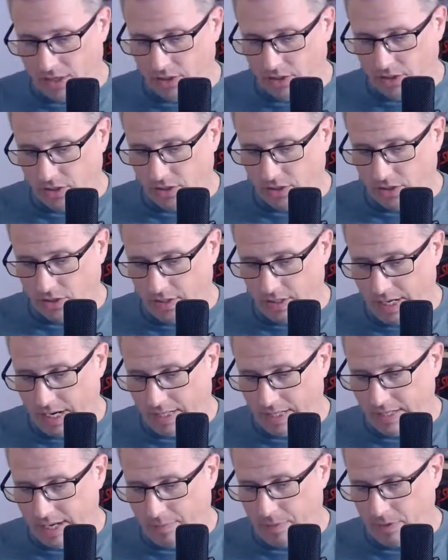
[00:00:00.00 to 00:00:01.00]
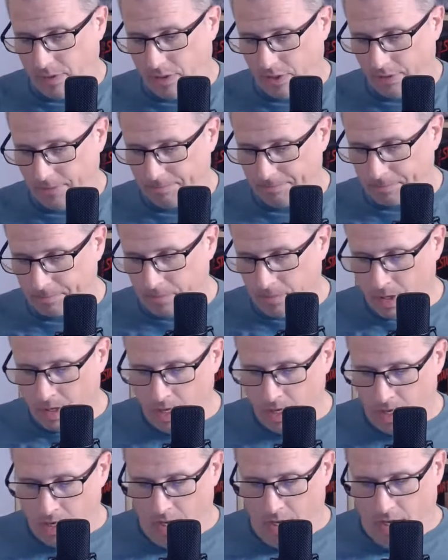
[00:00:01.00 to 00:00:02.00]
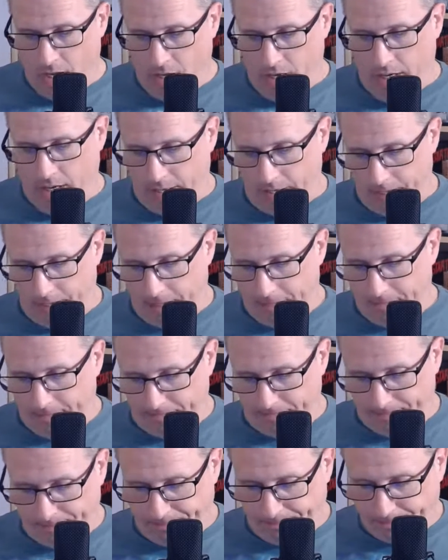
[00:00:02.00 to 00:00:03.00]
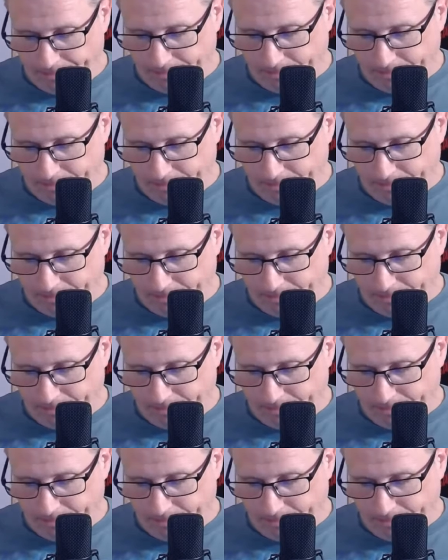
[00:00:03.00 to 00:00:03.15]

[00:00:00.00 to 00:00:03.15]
actually the next episode. But